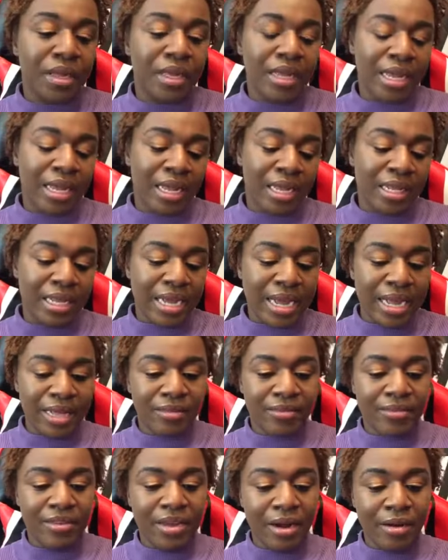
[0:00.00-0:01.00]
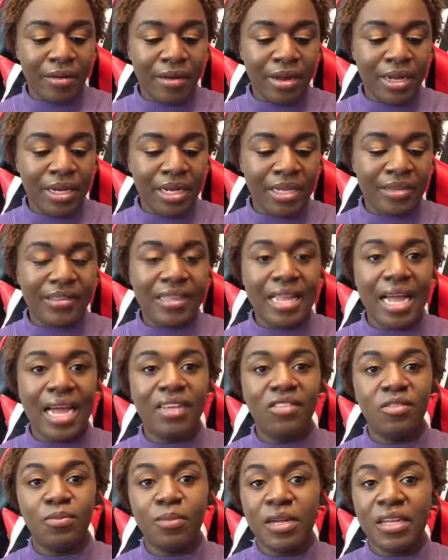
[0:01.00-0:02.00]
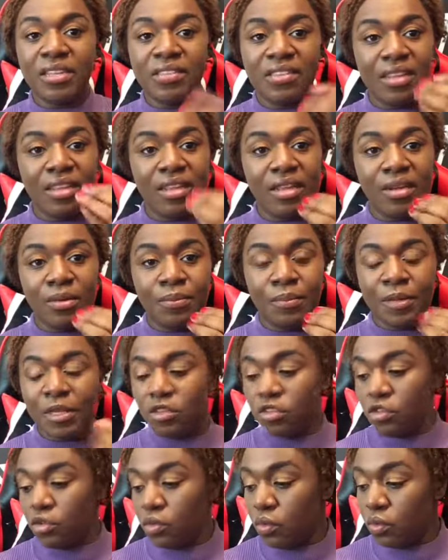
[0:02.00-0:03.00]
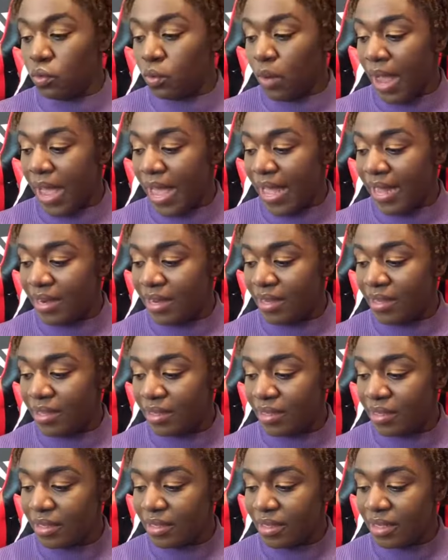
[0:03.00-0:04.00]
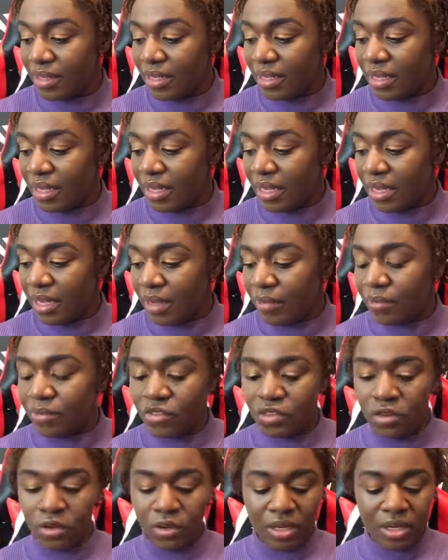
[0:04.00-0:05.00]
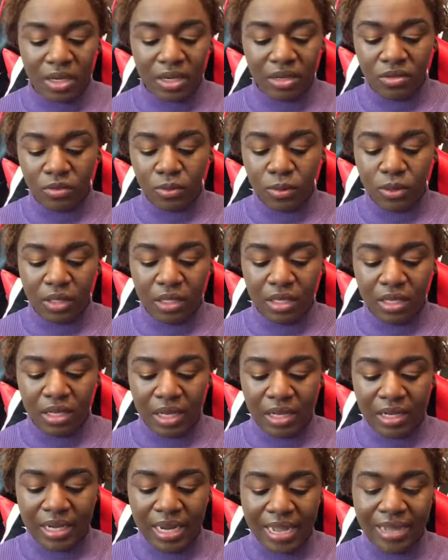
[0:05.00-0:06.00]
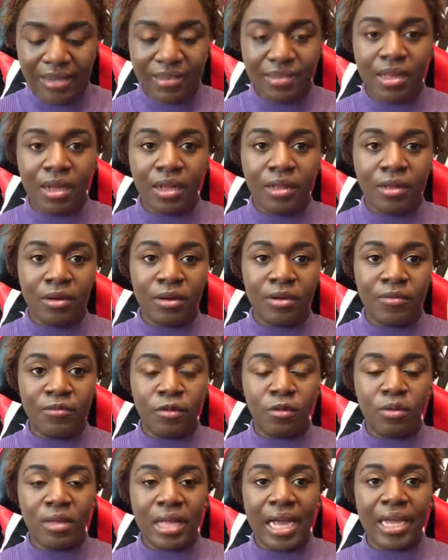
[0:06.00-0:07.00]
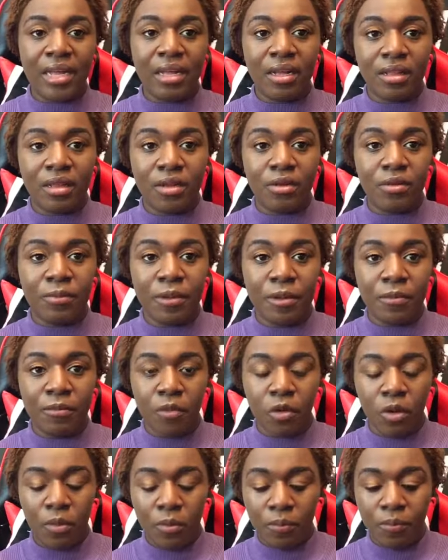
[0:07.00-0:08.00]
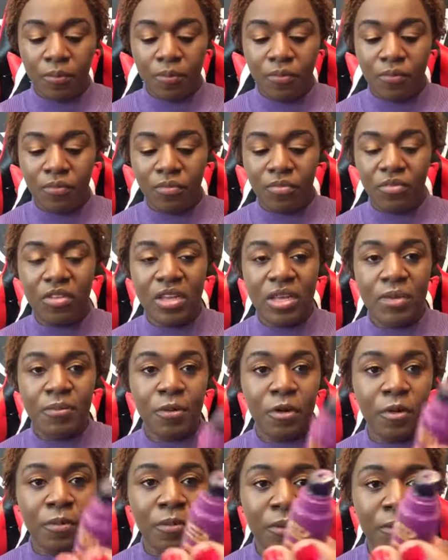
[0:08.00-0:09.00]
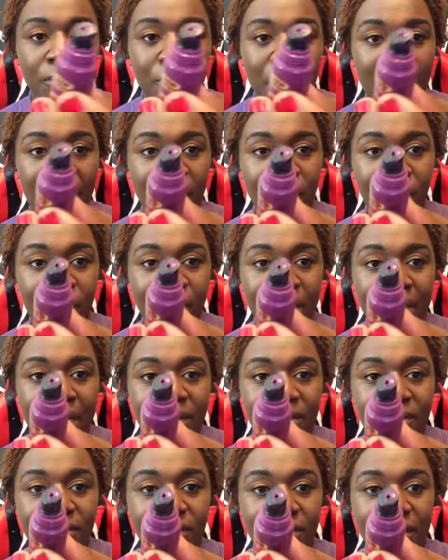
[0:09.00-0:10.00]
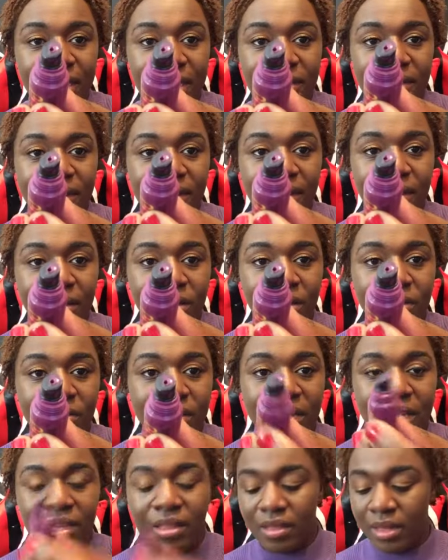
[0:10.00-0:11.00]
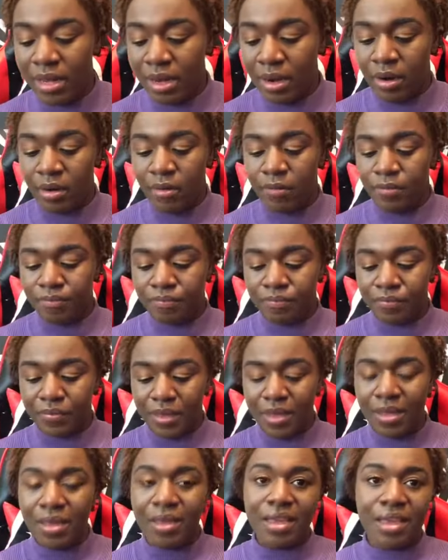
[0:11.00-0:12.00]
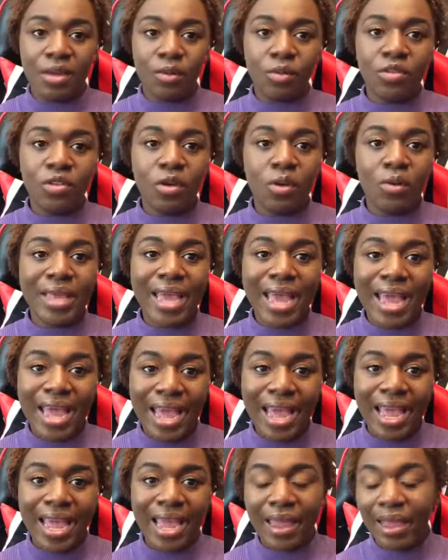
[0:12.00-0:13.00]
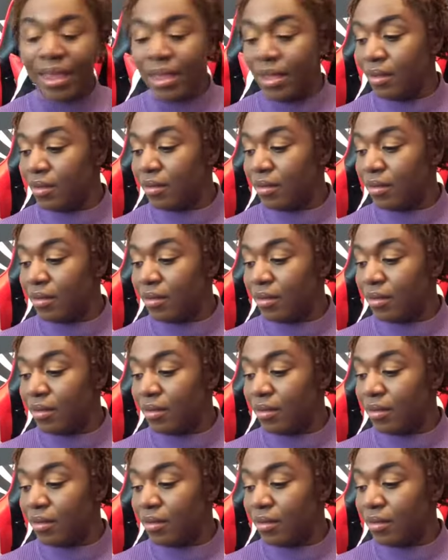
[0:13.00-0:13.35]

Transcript: And yeah, Daring is nice, but it's a little bit too red. So it is really a nice color if you like a little bit more deeper but brighter red. So that's how it looks like there. It was okay.